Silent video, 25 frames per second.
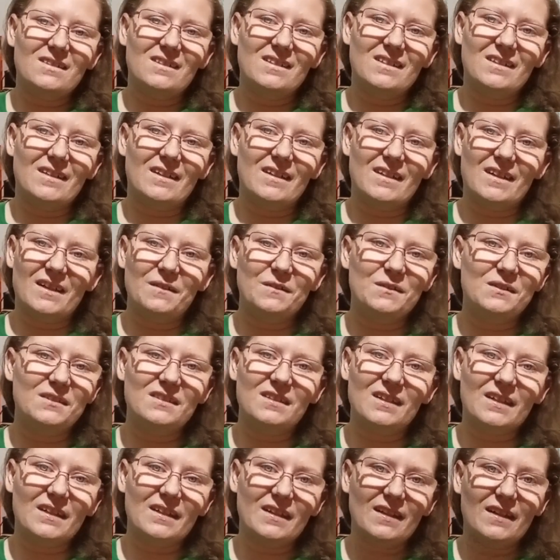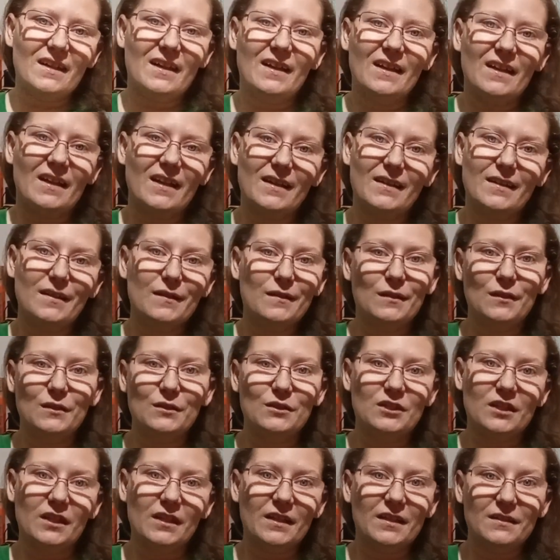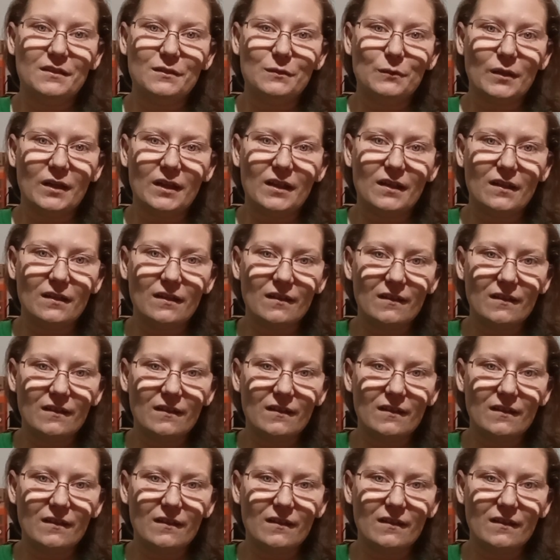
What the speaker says: And I was like, hey, I can crochet a square.